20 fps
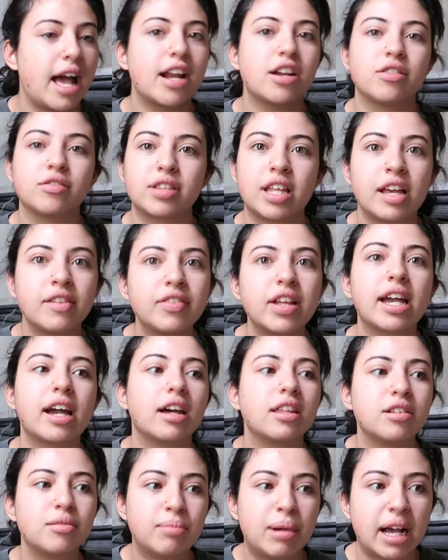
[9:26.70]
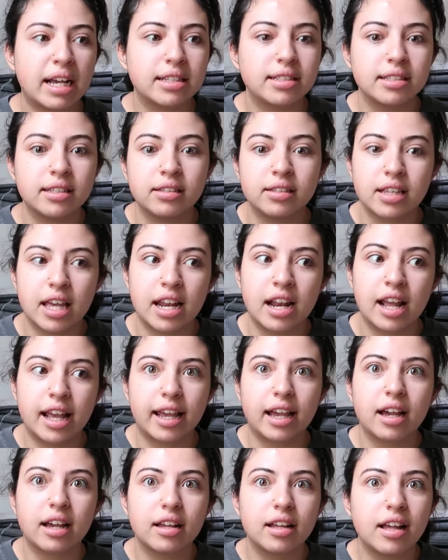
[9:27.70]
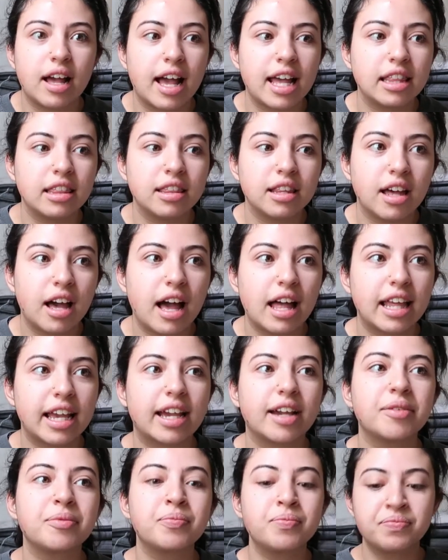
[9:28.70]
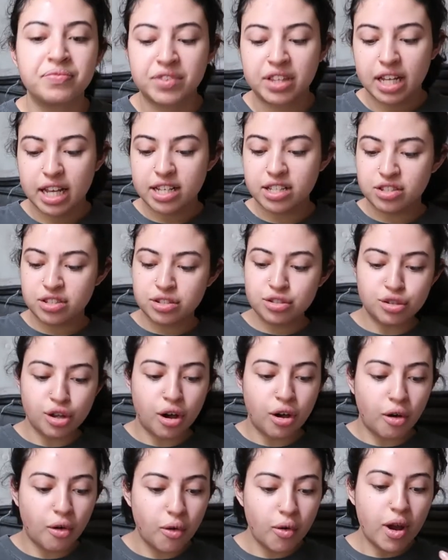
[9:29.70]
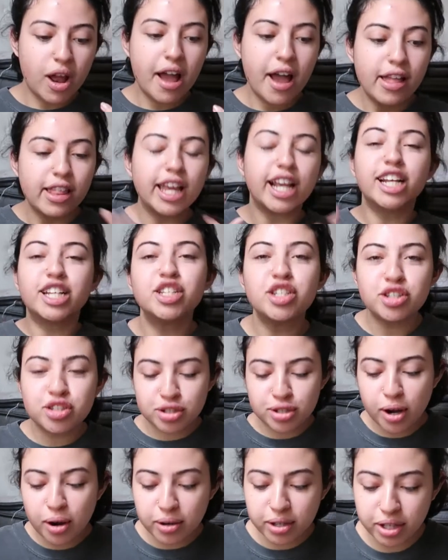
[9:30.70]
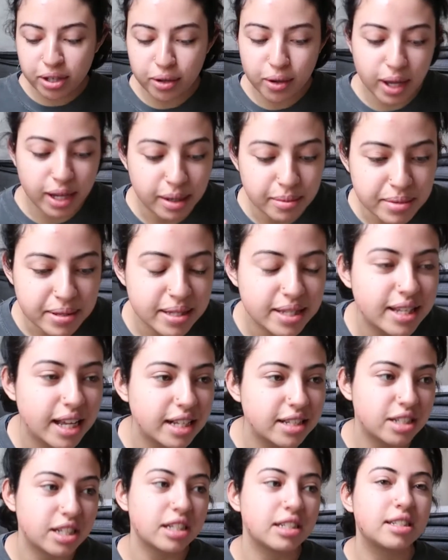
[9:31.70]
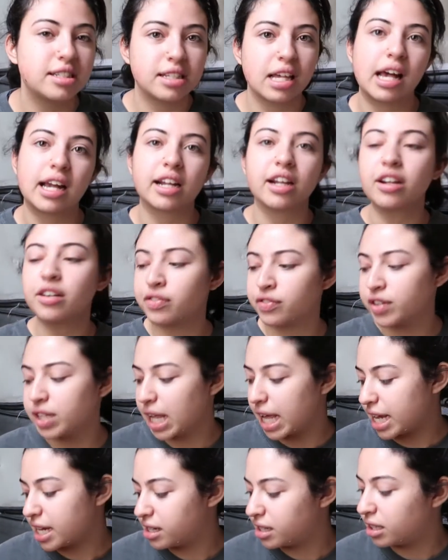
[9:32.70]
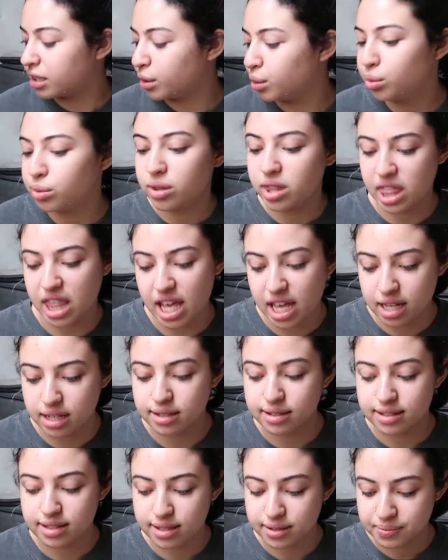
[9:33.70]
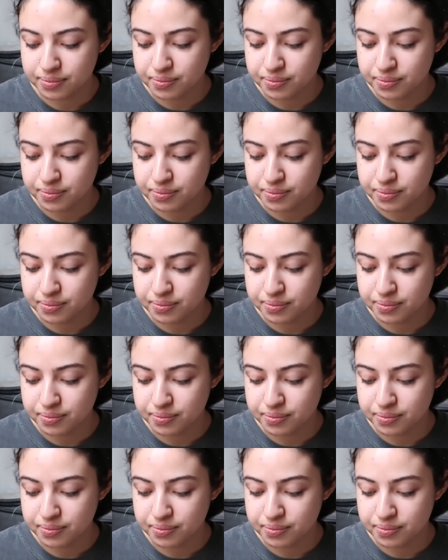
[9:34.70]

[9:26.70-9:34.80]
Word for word: I don't know, they have like other boxes and like, I love, like, it's so, like it's just so cute and I'm such a sucker for like cute things.